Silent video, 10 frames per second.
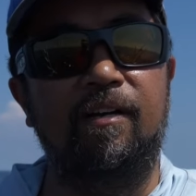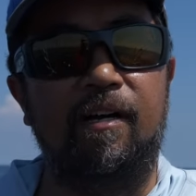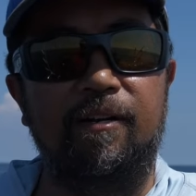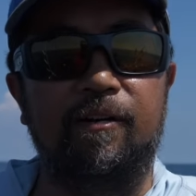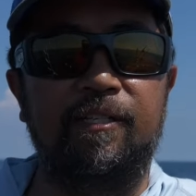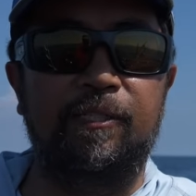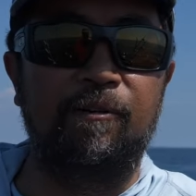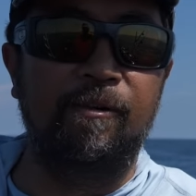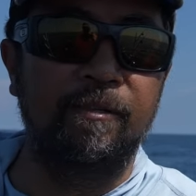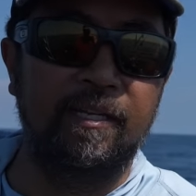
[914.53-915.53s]
under
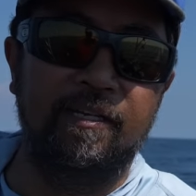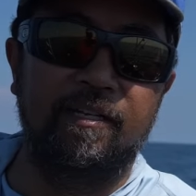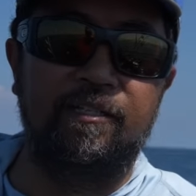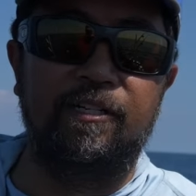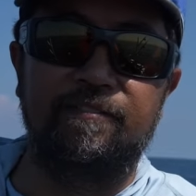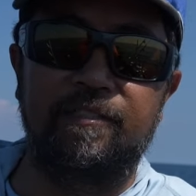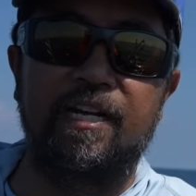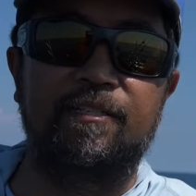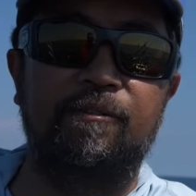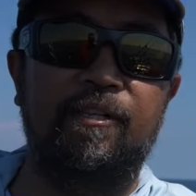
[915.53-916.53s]
control. Drift
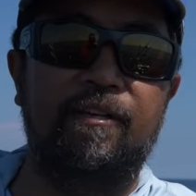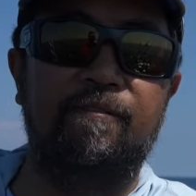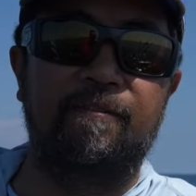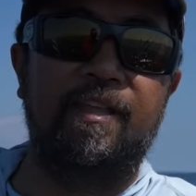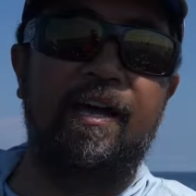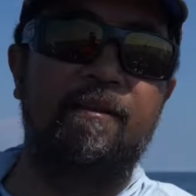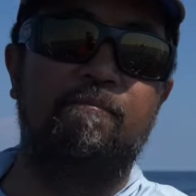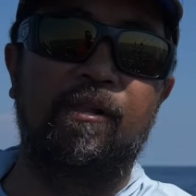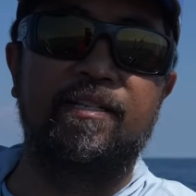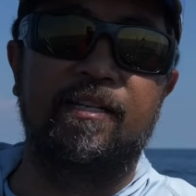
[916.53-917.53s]
sock's really good for that.
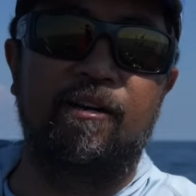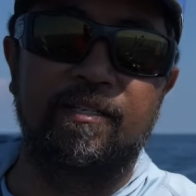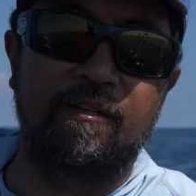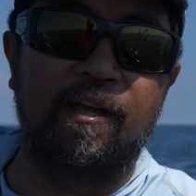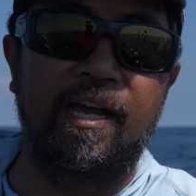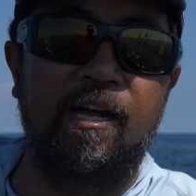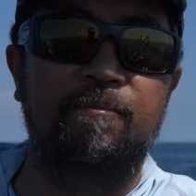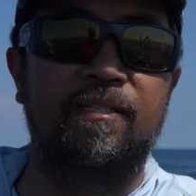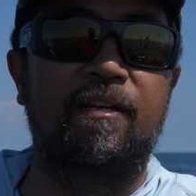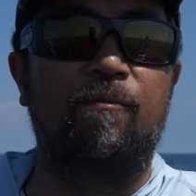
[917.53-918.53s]
Plus it also
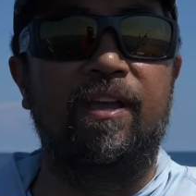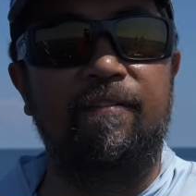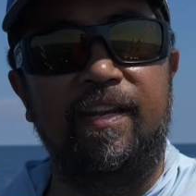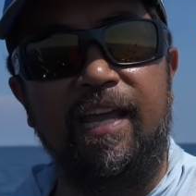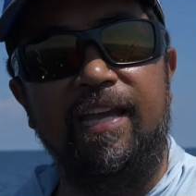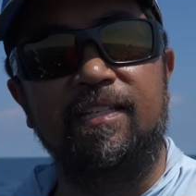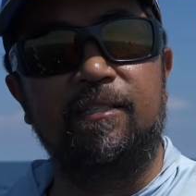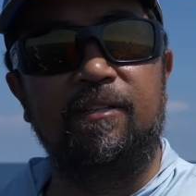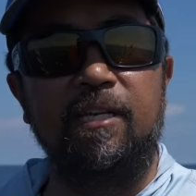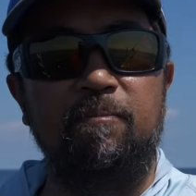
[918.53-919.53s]
helps on the wavy days
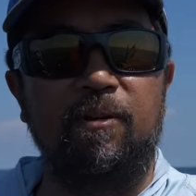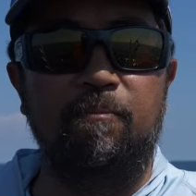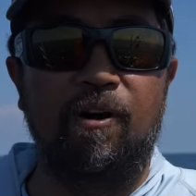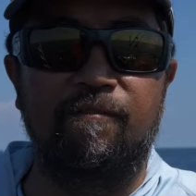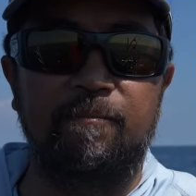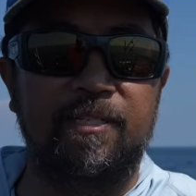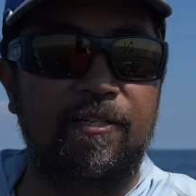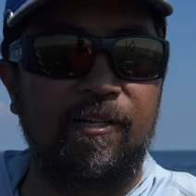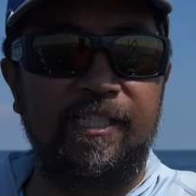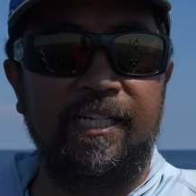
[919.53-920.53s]
to keep your boat from
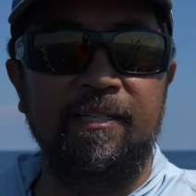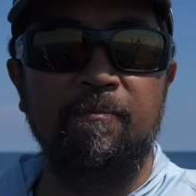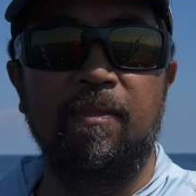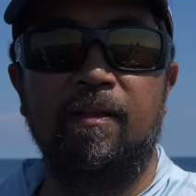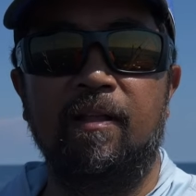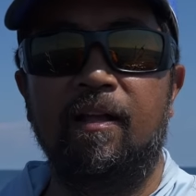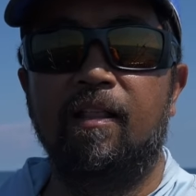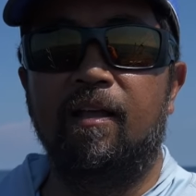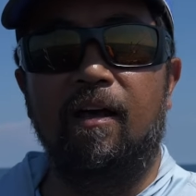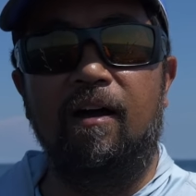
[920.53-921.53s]
surging.
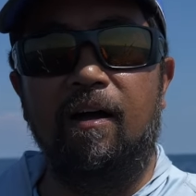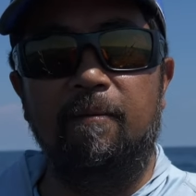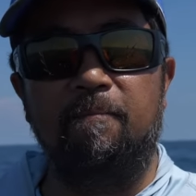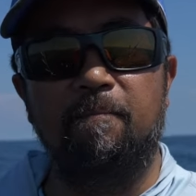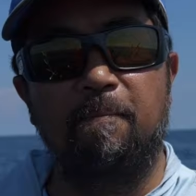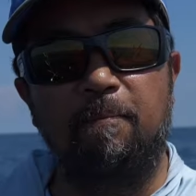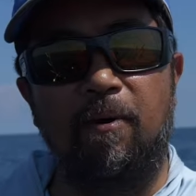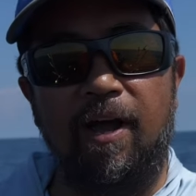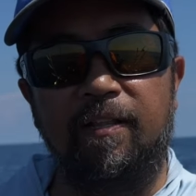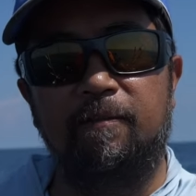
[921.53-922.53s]

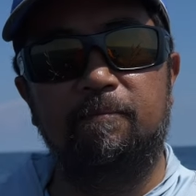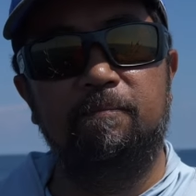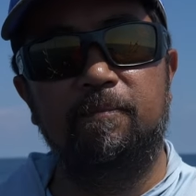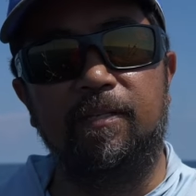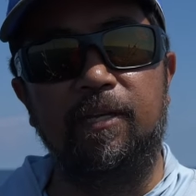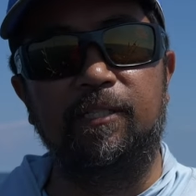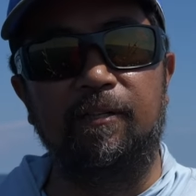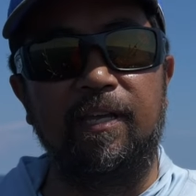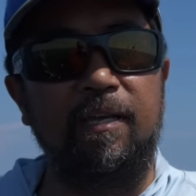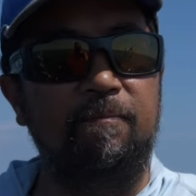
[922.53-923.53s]
But
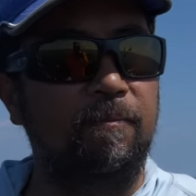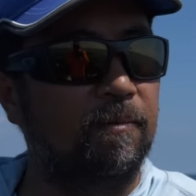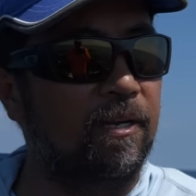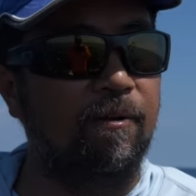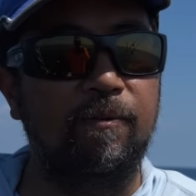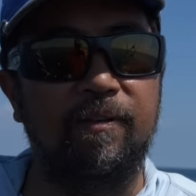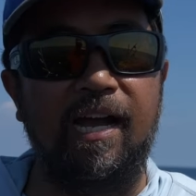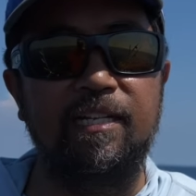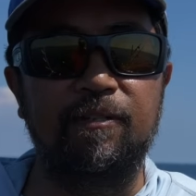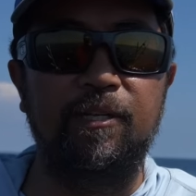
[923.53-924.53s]
usually, you know,
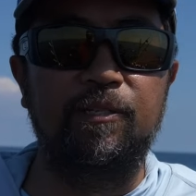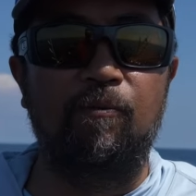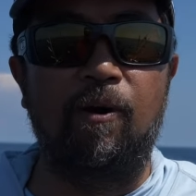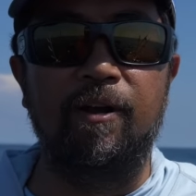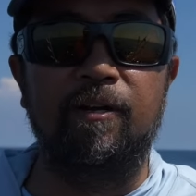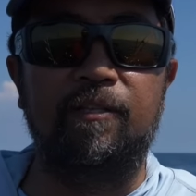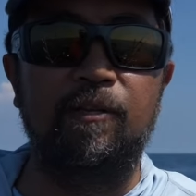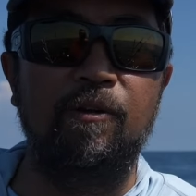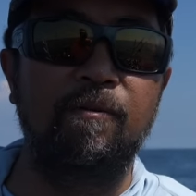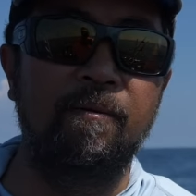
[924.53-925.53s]
guys will use one or
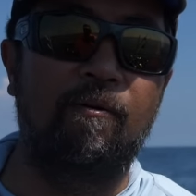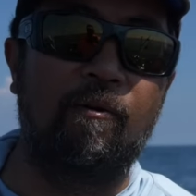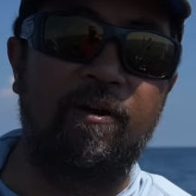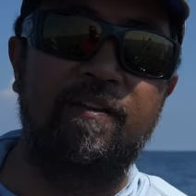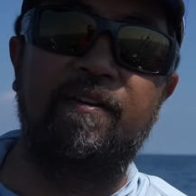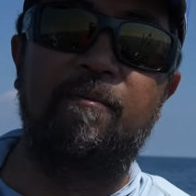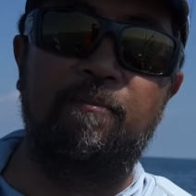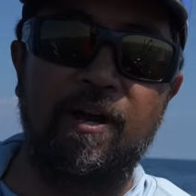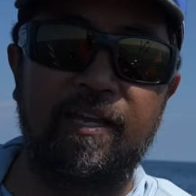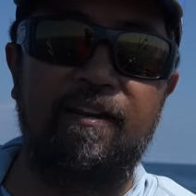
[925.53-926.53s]
two, or even a
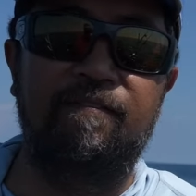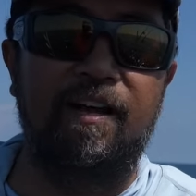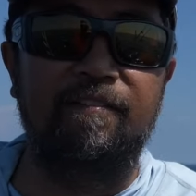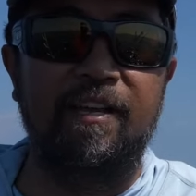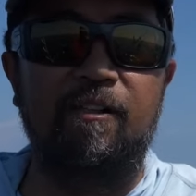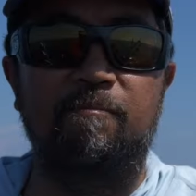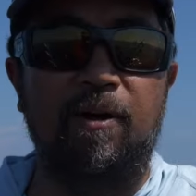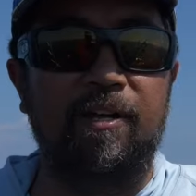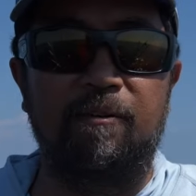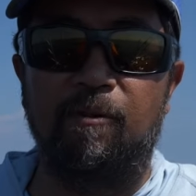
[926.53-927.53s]
bucket. A 5-gallon
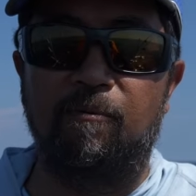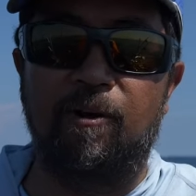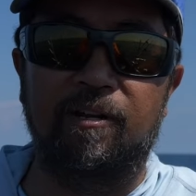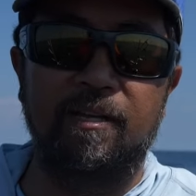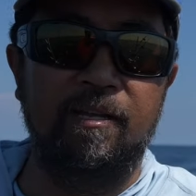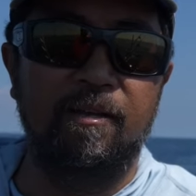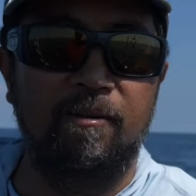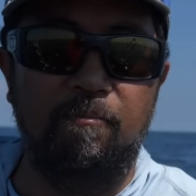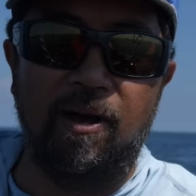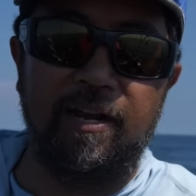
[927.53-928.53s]
bucket will work,
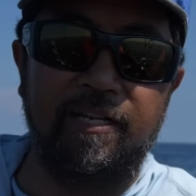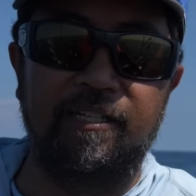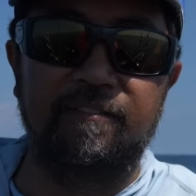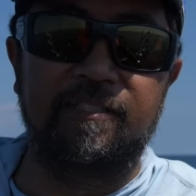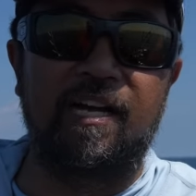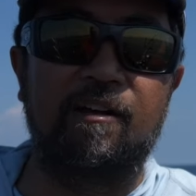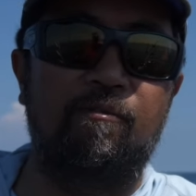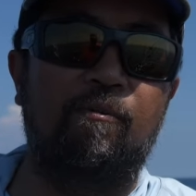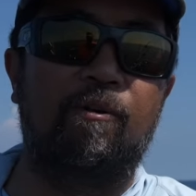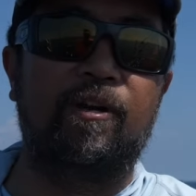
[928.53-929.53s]
but a drift sock
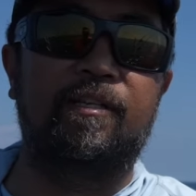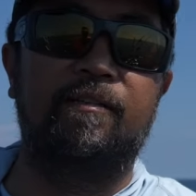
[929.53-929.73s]
will work